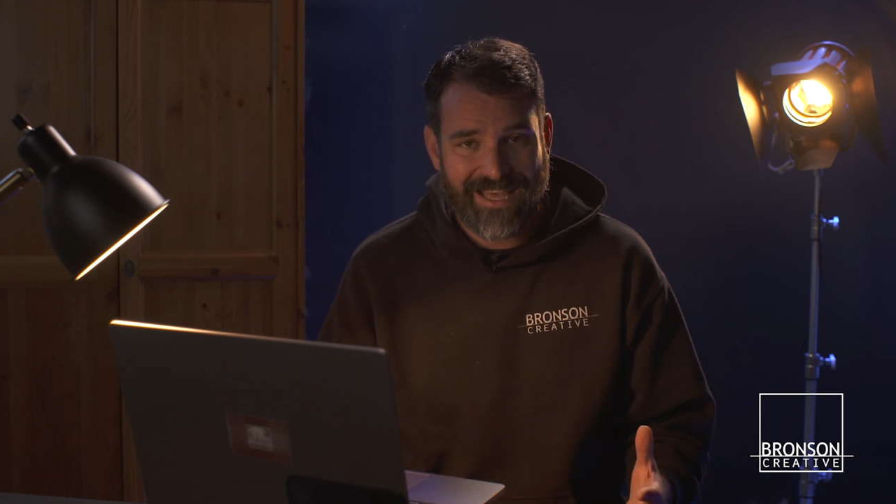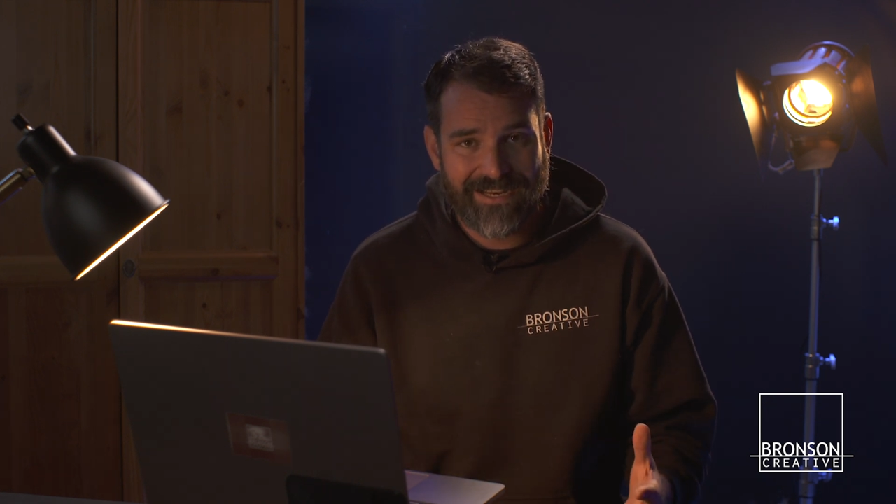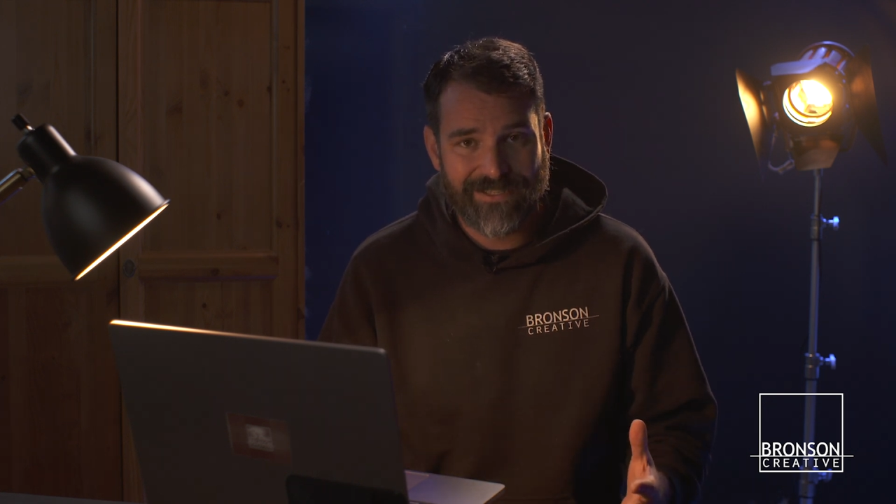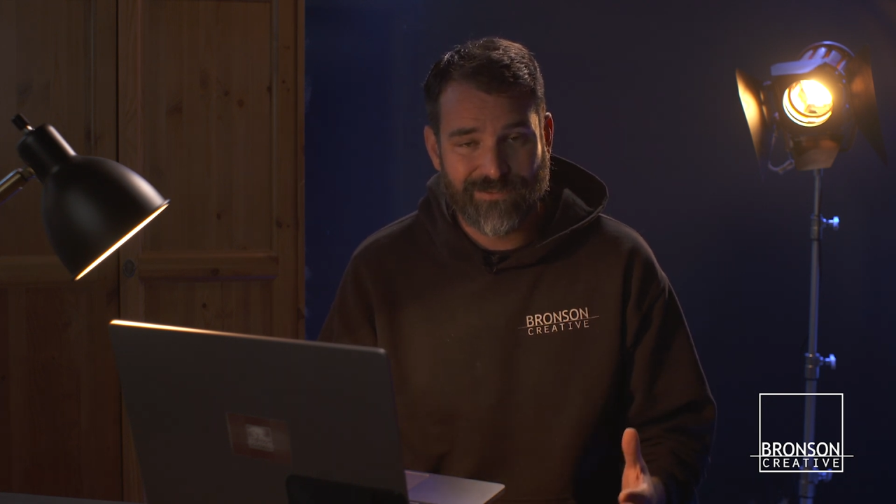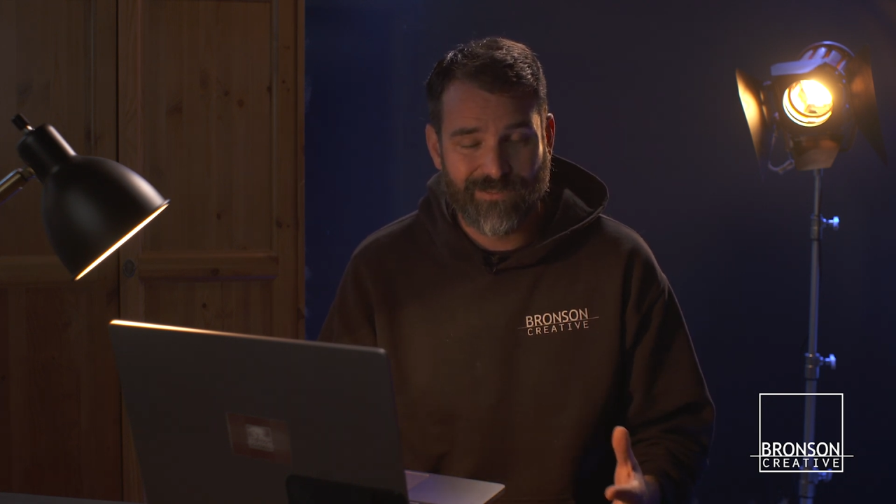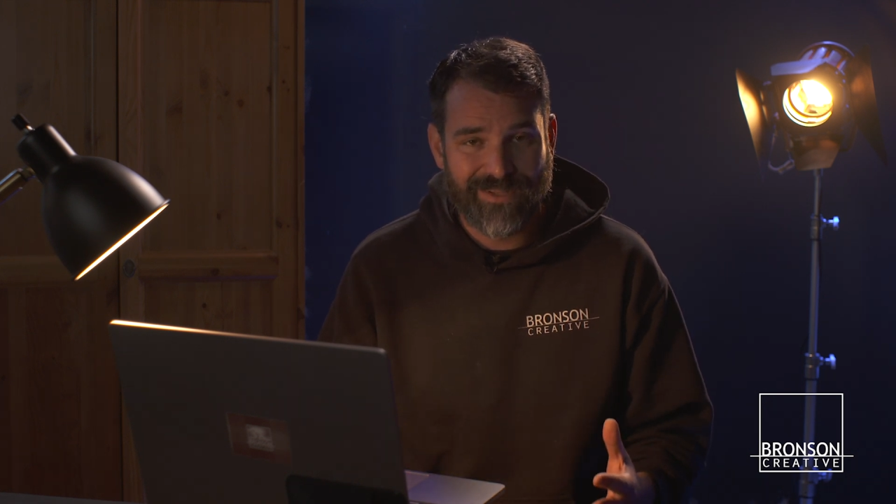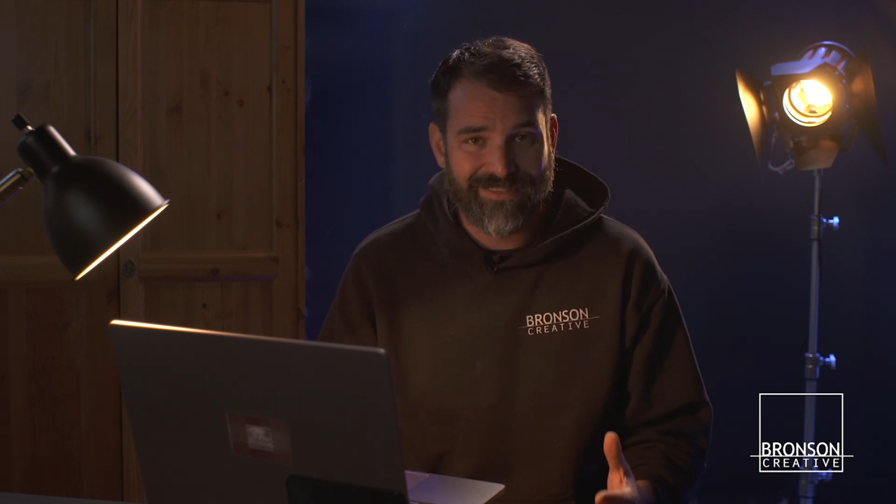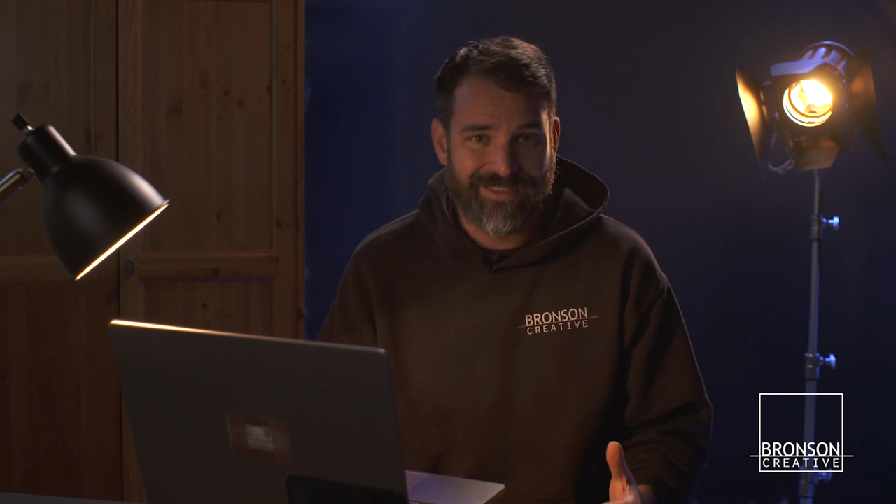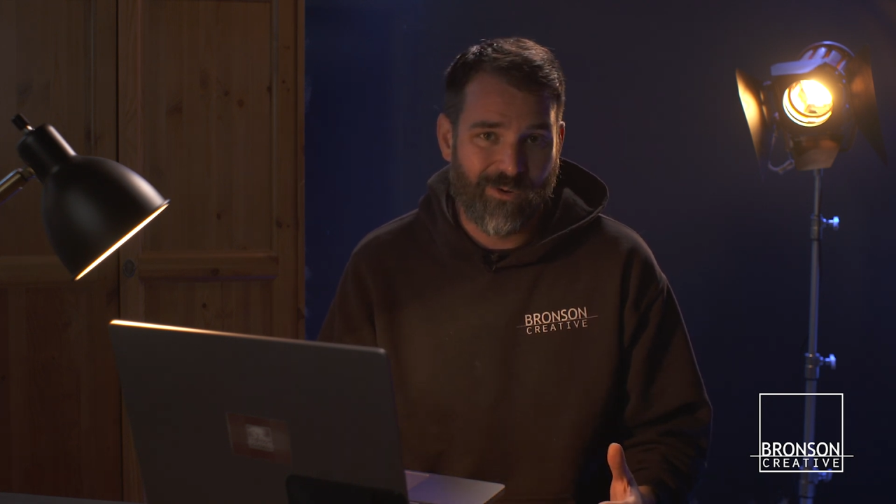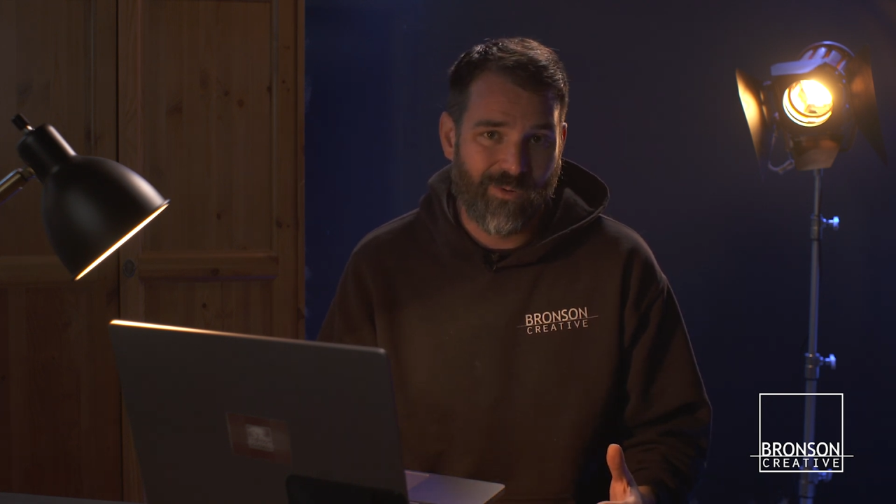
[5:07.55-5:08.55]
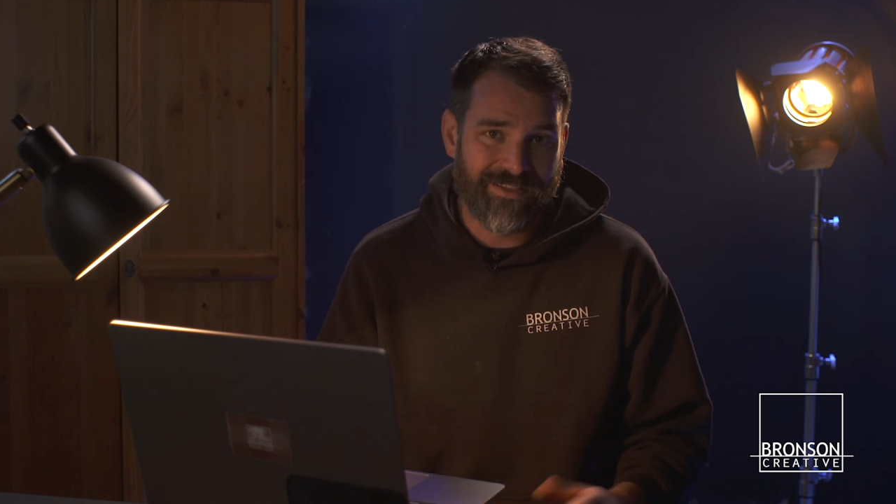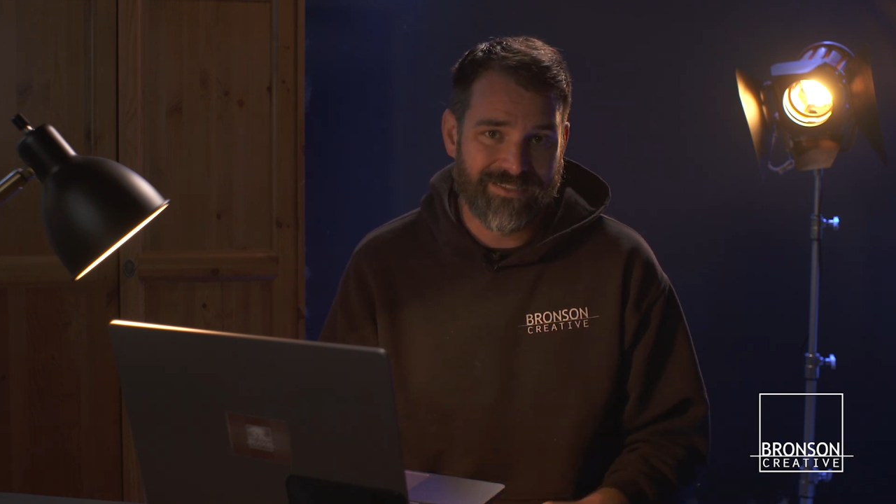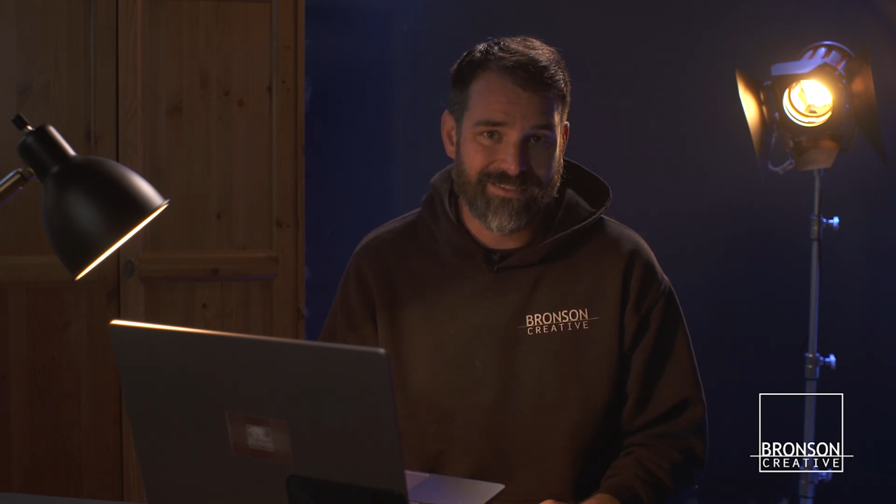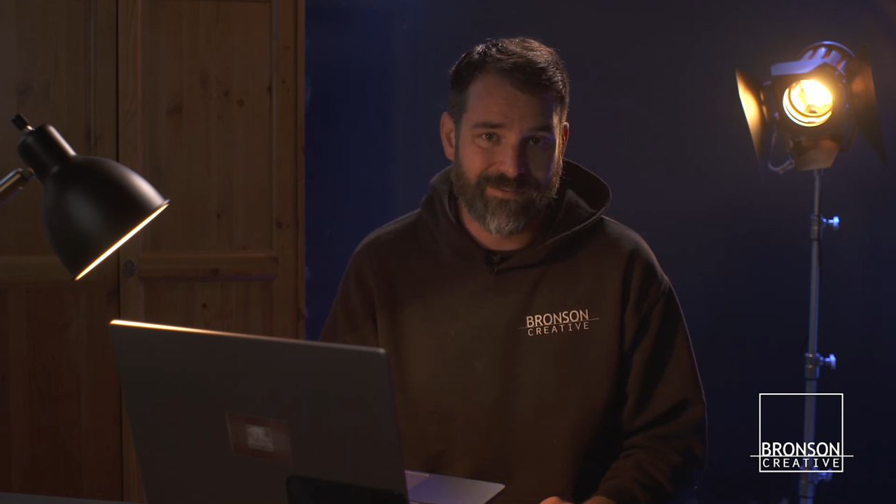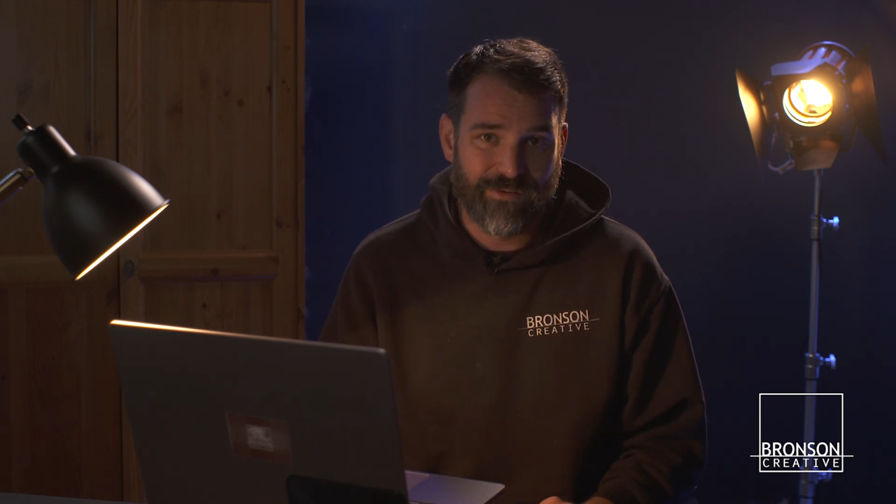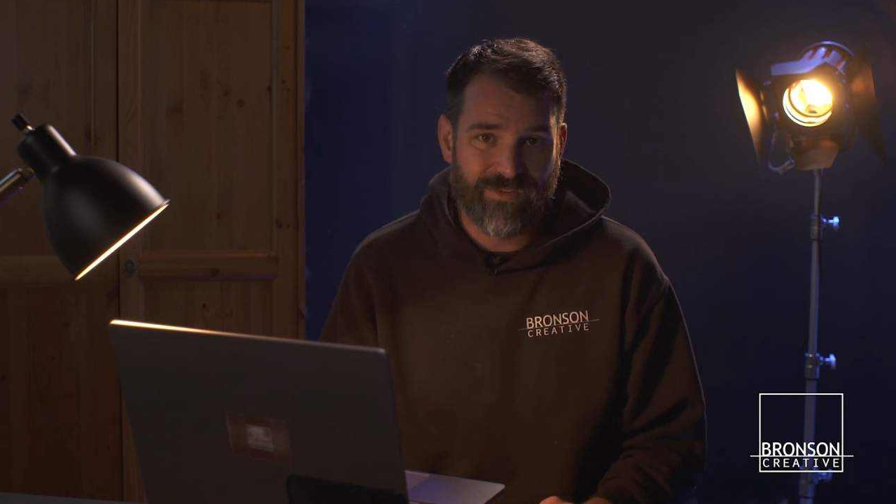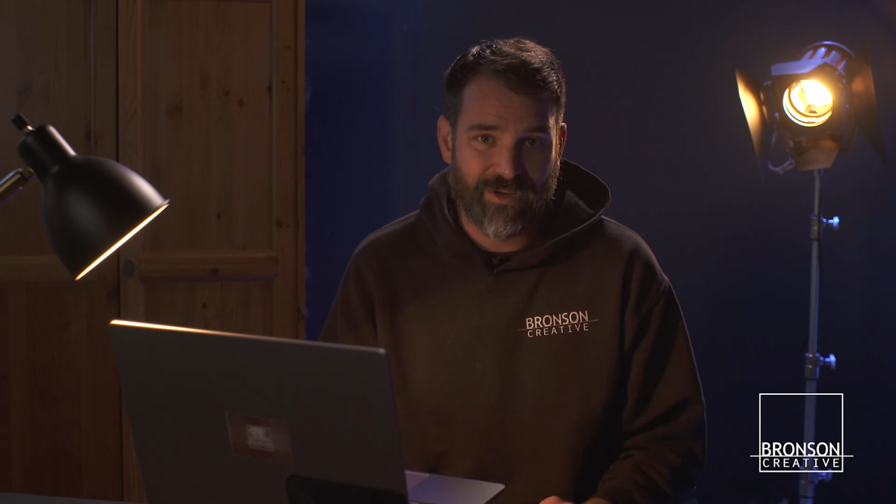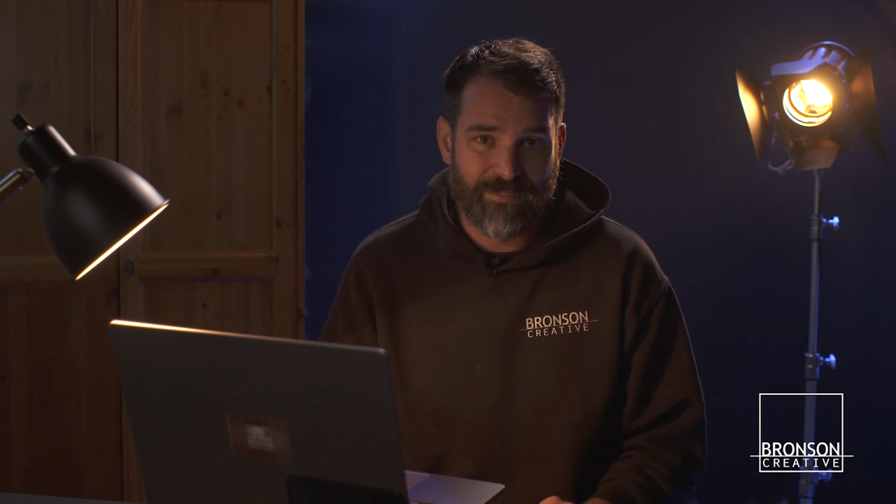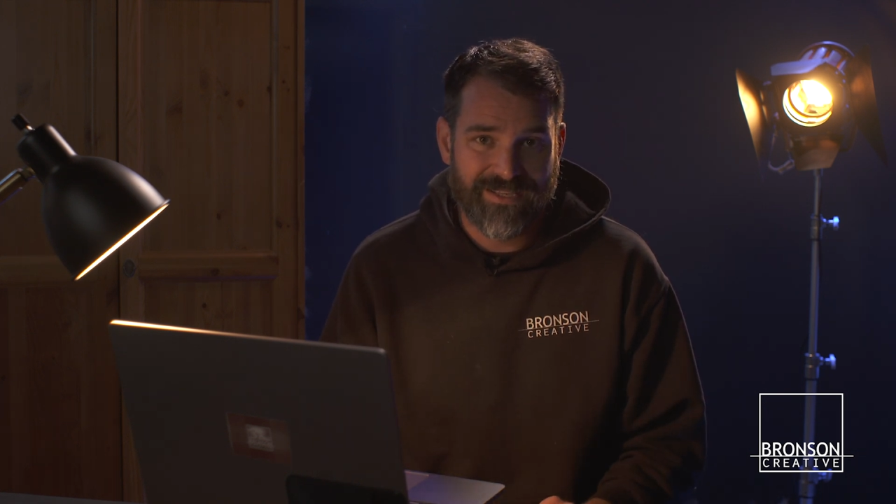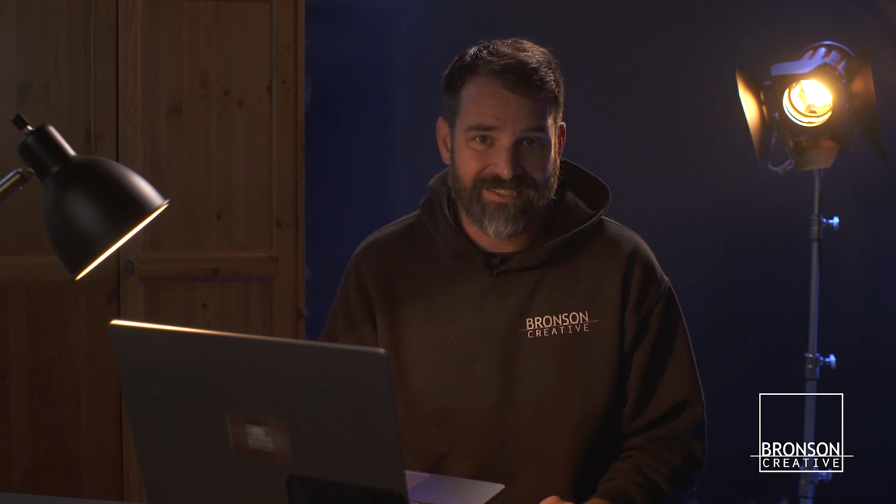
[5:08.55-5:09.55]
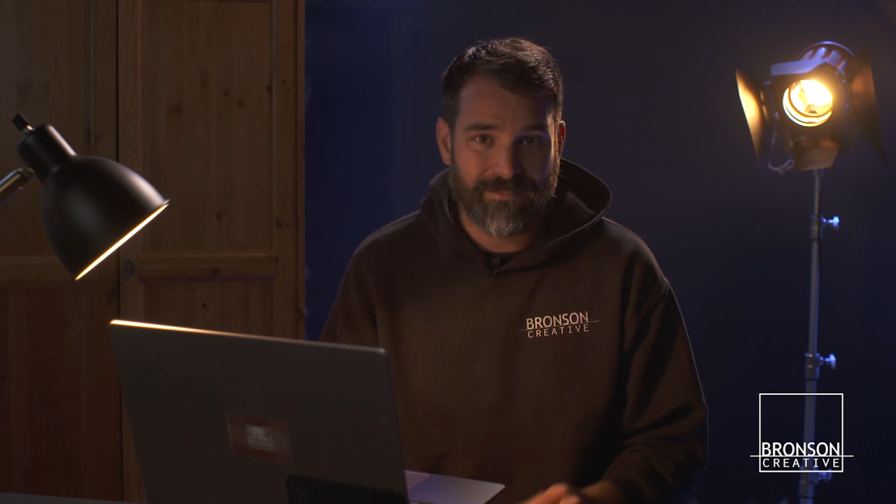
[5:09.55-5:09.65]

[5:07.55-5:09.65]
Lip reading: that is what the whole essence of the film is.